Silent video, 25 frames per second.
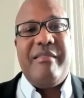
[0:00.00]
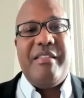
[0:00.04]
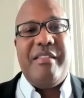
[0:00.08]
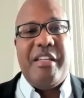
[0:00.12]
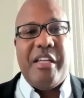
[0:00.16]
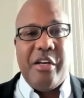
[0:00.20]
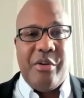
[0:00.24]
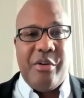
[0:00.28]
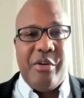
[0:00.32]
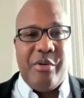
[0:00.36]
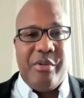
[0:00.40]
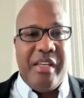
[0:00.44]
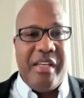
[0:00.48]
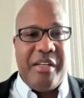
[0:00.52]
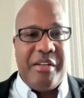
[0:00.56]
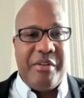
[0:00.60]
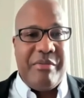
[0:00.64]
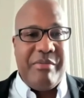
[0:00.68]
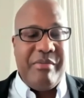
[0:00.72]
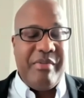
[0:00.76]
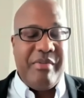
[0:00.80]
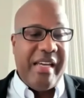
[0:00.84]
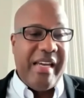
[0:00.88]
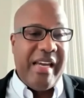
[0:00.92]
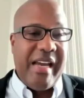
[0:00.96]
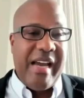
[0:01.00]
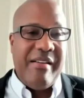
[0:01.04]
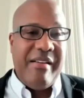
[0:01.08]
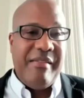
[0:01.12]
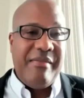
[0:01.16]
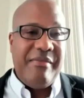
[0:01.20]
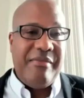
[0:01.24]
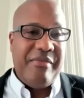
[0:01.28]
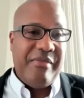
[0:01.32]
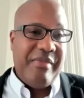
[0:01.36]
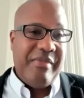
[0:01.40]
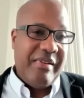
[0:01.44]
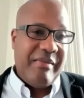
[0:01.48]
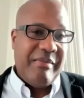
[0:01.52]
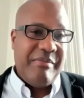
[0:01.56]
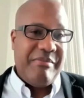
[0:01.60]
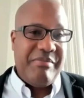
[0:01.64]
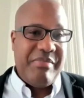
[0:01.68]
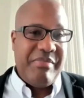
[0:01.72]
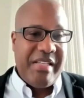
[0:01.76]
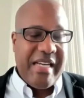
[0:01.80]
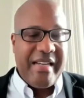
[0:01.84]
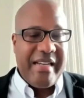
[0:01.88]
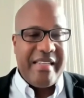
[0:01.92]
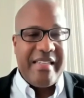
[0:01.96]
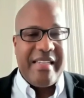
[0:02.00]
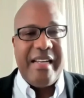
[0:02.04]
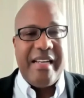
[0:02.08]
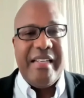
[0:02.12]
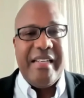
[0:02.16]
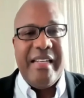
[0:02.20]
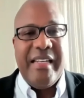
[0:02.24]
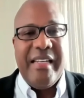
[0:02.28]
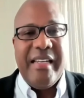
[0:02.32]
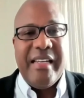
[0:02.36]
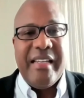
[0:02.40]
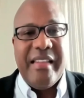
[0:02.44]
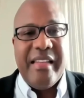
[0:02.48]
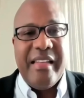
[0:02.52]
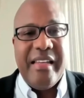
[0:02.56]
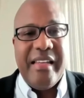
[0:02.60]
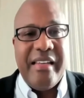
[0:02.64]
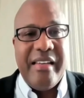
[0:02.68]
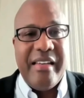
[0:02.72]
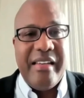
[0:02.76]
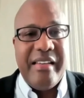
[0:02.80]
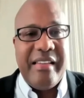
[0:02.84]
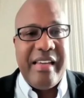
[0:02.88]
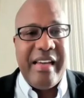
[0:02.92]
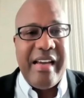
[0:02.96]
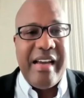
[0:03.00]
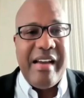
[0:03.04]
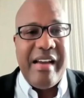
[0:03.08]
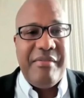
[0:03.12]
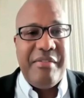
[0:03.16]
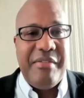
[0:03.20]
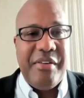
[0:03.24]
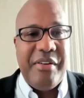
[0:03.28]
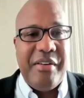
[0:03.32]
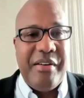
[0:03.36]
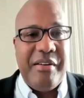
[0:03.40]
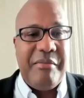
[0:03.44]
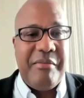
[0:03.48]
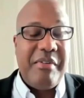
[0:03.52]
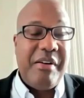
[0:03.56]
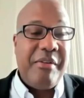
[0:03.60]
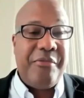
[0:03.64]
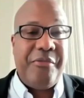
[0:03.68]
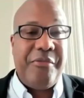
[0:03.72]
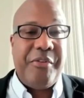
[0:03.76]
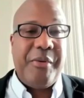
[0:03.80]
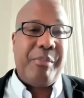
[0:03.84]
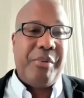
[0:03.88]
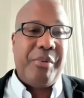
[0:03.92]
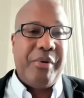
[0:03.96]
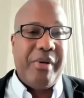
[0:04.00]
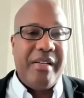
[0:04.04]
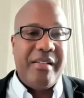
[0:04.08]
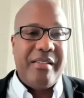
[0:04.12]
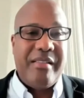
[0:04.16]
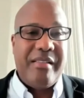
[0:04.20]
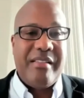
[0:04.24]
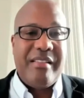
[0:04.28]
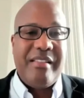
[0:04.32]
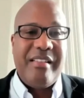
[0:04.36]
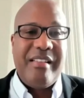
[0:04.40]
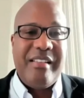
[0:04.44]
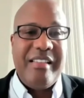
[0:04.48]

they have a tax ID and they have a footprint.